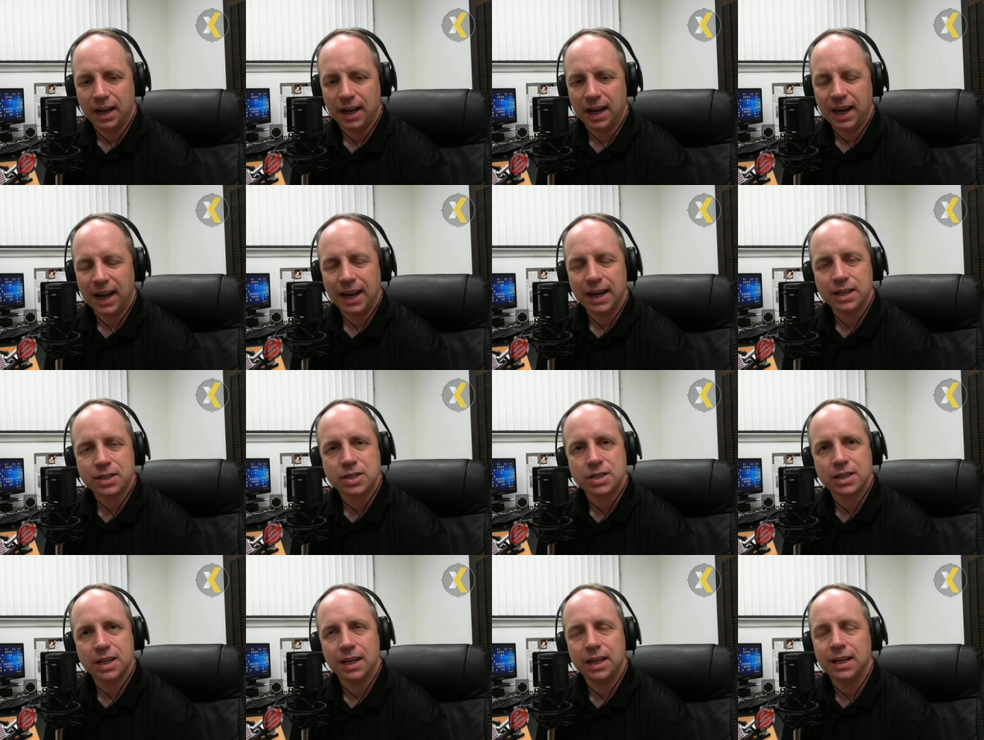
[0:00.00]
And
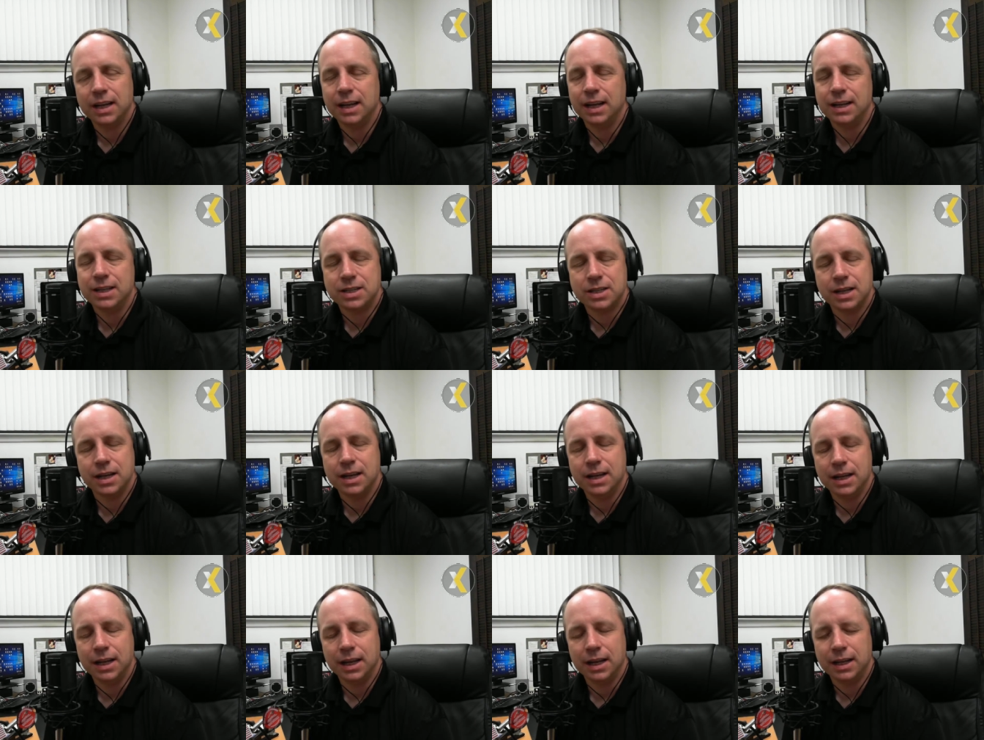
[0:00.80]
it's it's
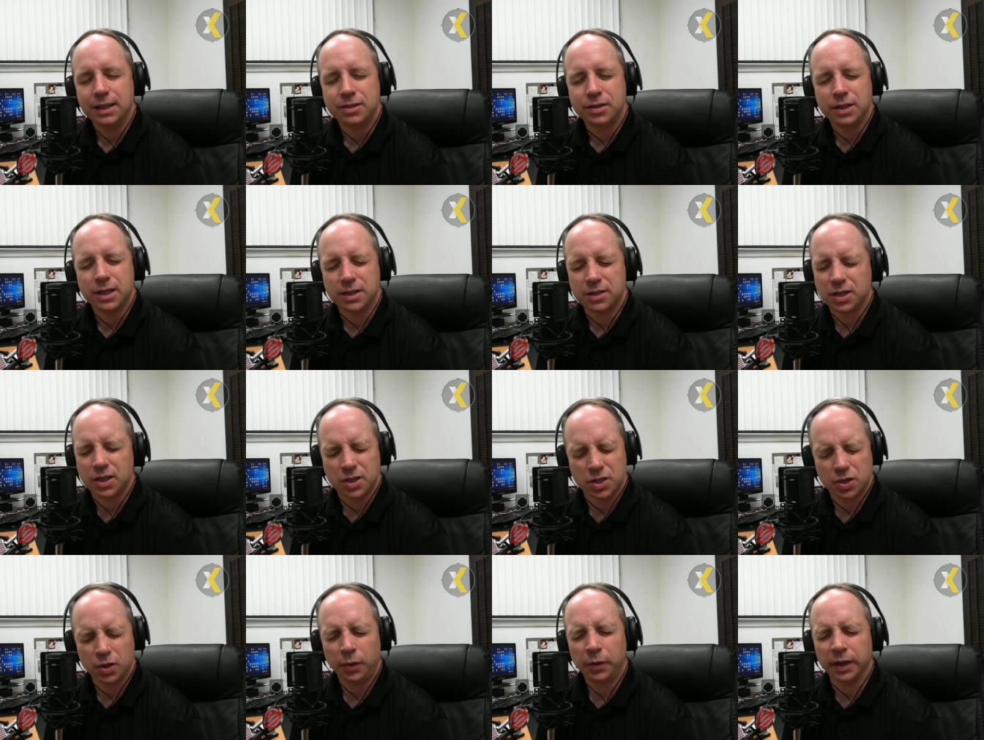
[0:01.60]
it's it's
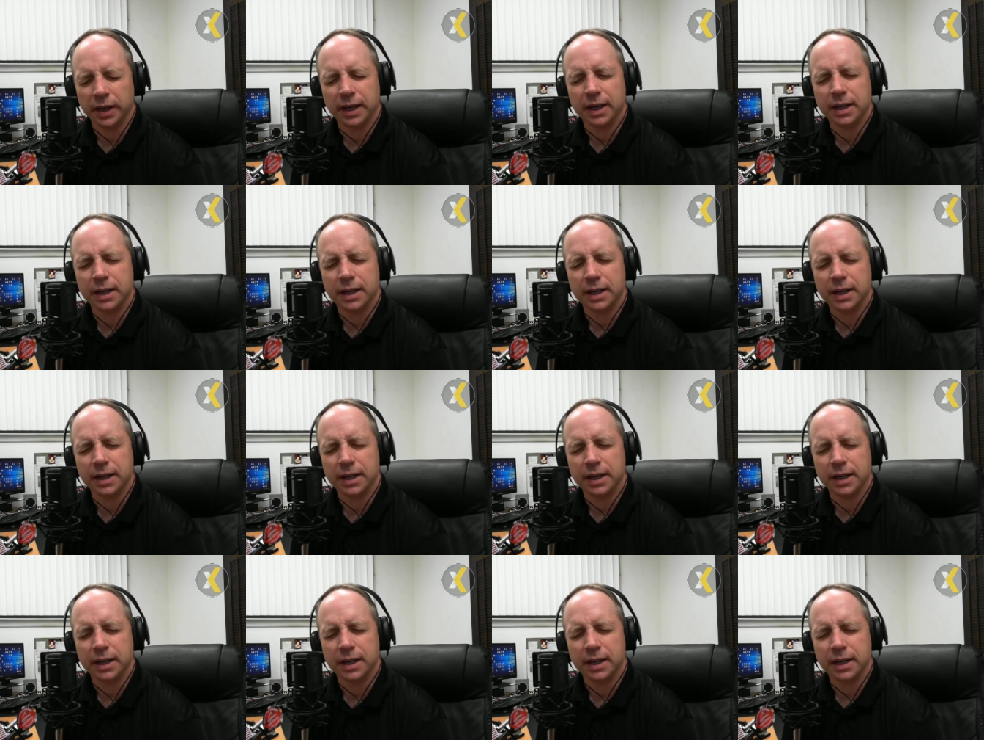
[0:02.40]
concerning.